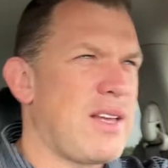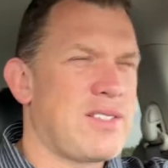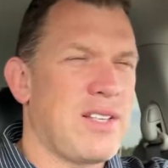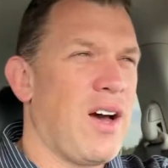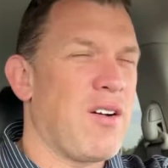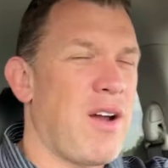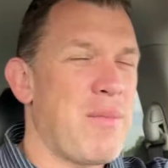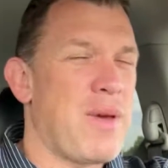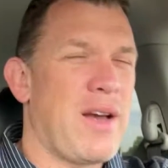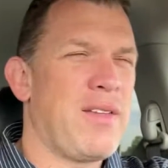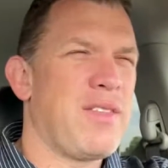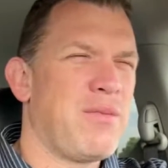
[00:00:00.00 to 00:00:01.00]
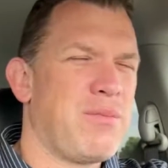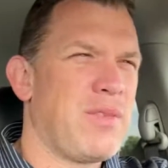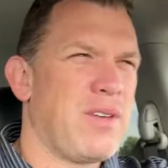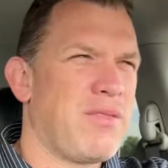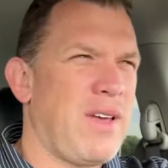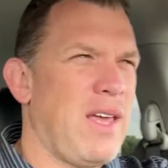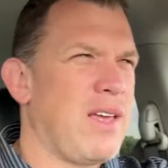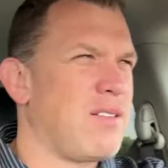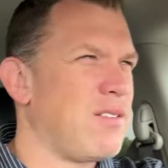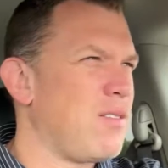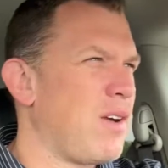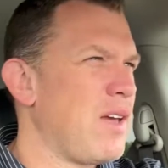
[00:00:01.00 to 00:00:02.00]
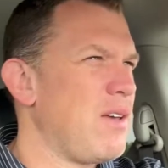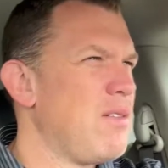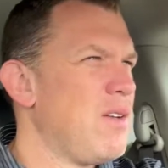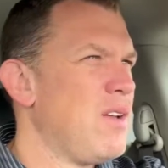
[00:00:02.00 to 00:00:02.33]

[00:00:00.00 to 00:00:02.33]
saw it right behind the van, right?